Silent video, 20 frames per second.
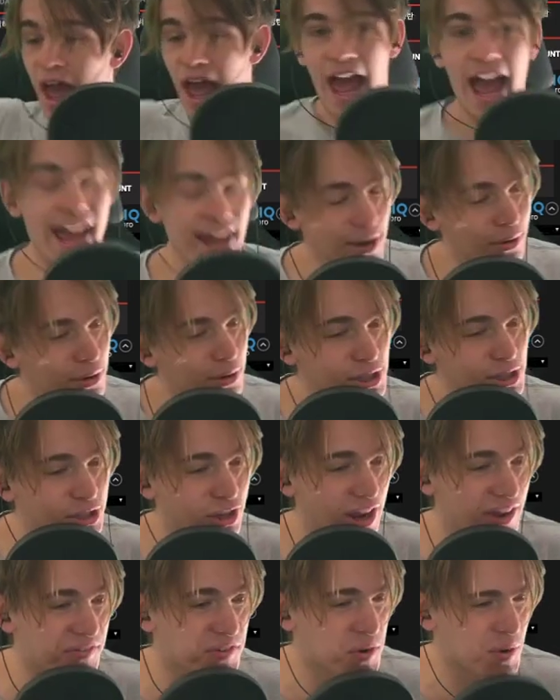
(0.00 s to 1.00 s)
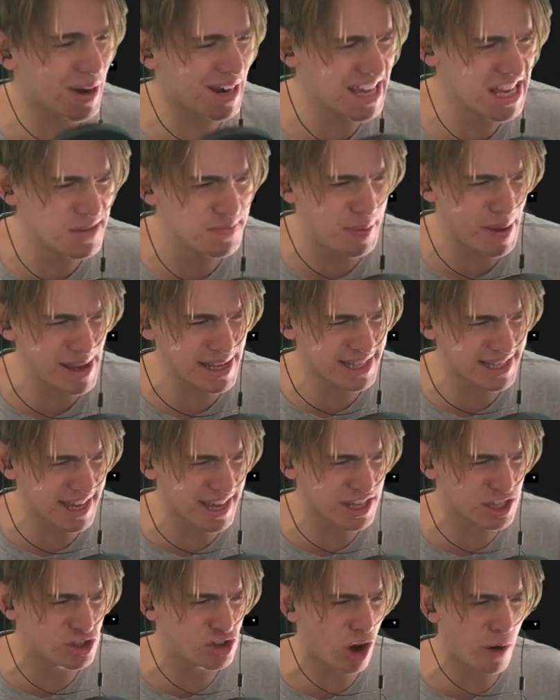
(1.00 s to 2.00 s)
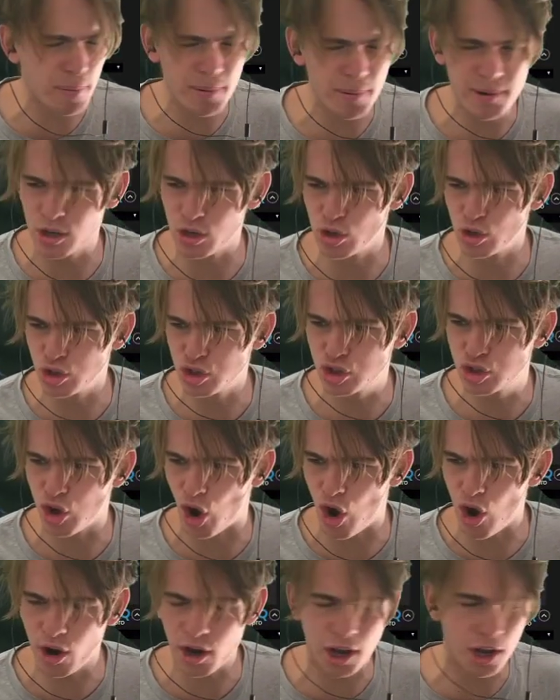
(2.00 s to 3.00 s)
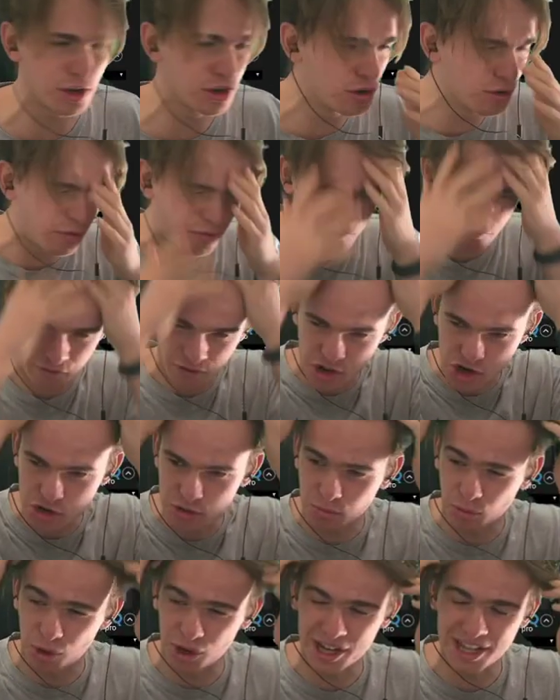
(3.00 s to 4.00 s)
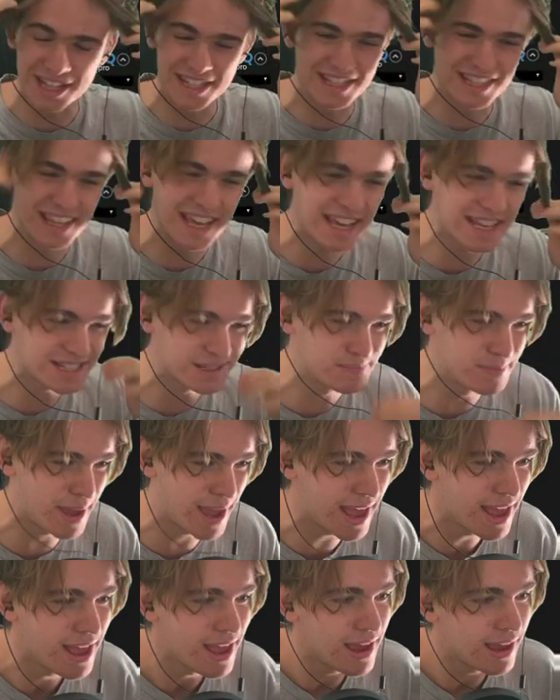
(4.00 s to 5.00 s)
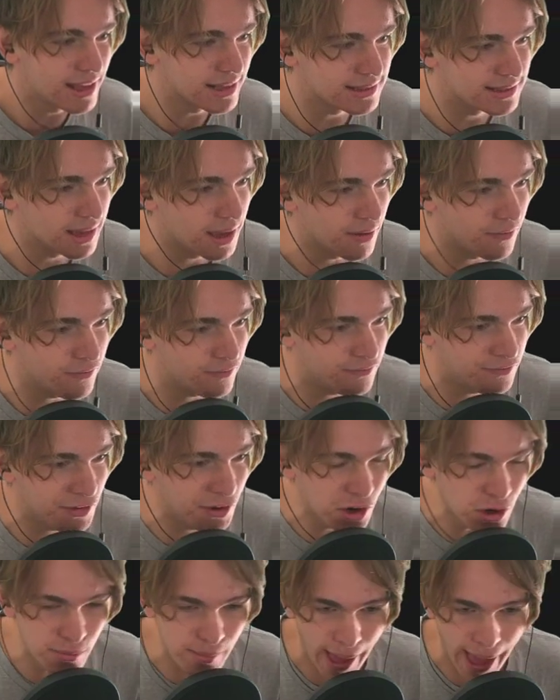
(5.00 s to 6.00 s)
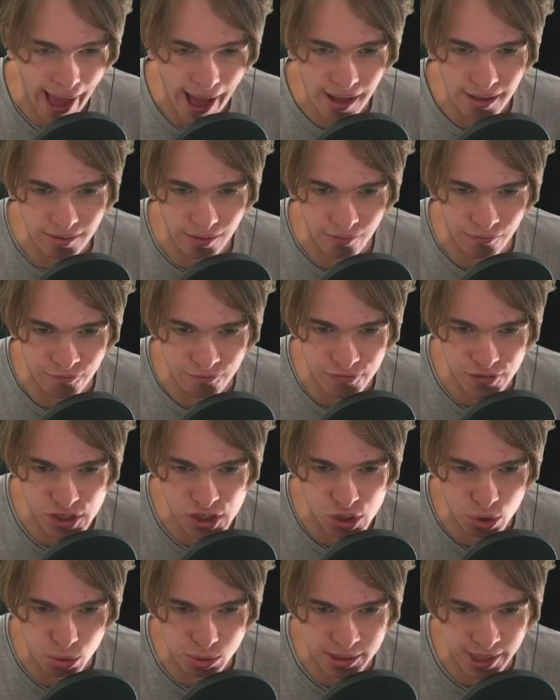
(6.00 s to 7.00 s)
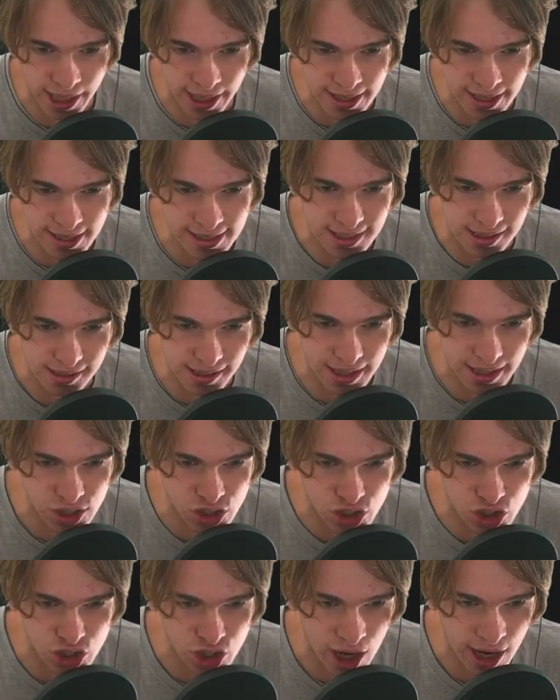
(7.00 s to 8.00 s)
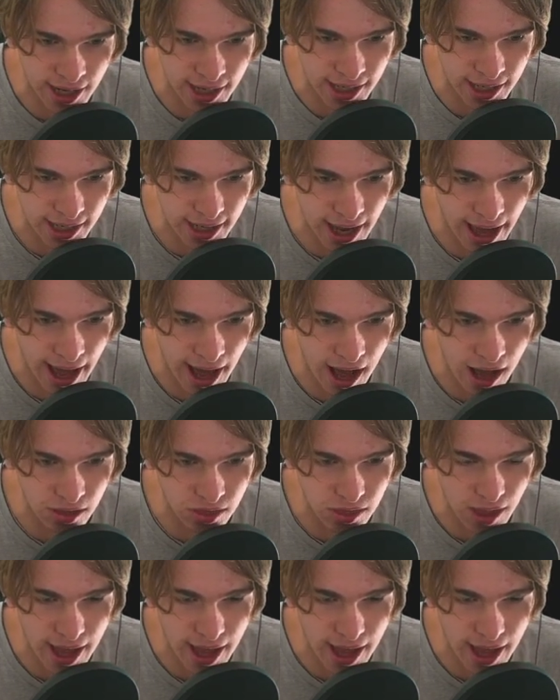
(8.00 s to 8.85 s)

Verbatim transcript: Hey, what is good, everyone? Is BTS dropping a new song, a new film? What is this, man? It's a Film Out official teaser. Let's check it out.